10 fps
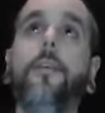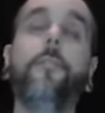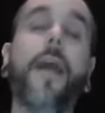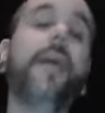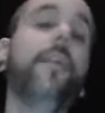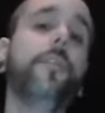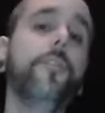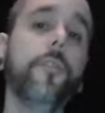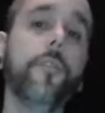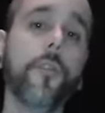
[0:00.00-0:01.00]
the
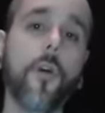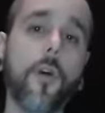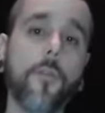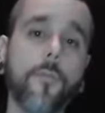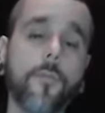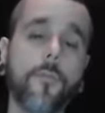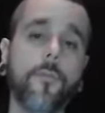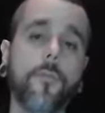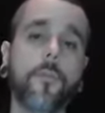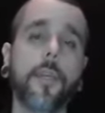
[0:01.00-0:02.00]
magnitude of it all.
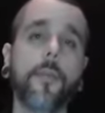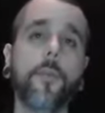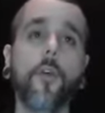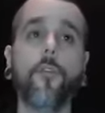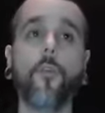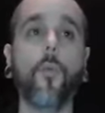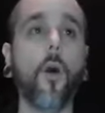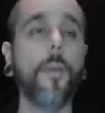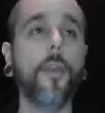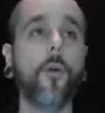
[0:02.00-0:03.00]
It can be
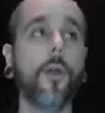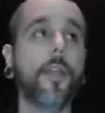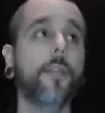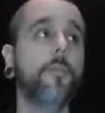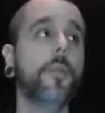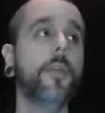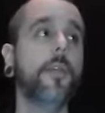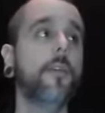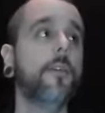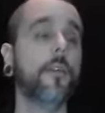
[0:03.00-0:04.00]
overwhelming or it can
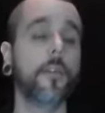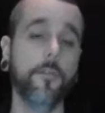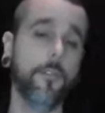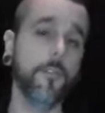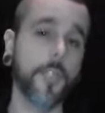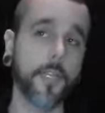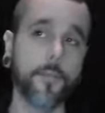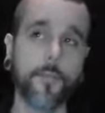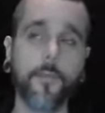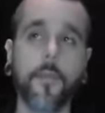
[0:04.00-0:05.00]
be confusing.
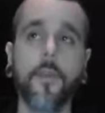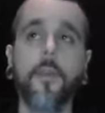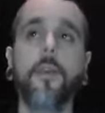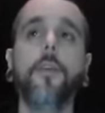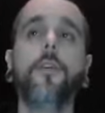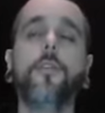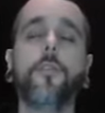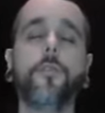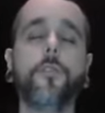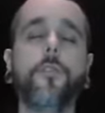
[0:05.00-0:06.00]

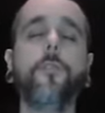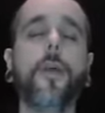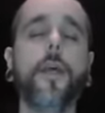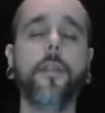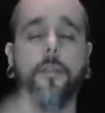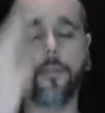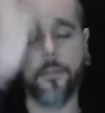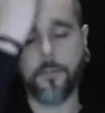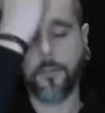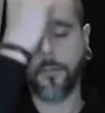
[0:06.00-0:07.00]
So zoom in
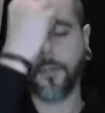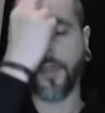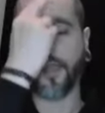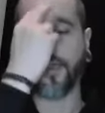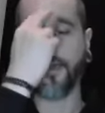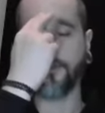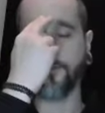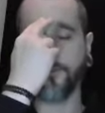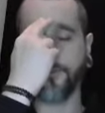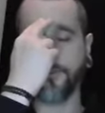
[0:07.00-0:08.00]
to that
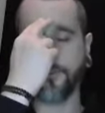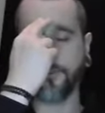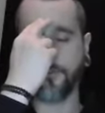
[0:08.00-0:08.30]
cosmos.